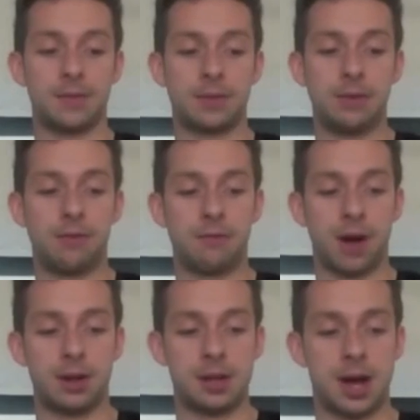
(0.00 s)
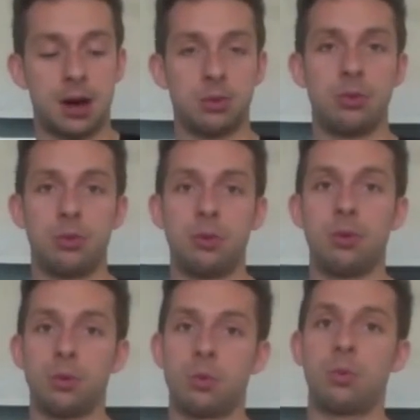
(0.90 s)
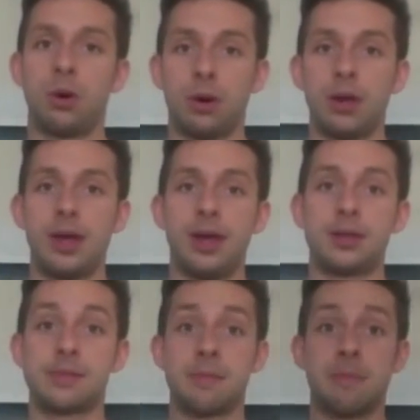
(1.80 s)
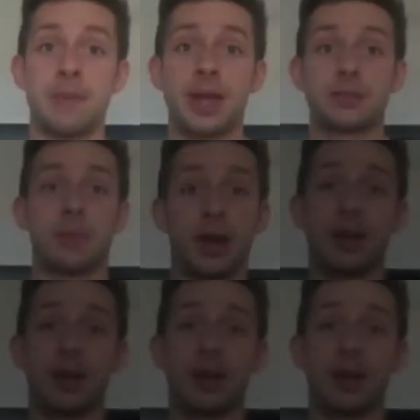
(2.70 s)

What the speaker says: to find out what makes me.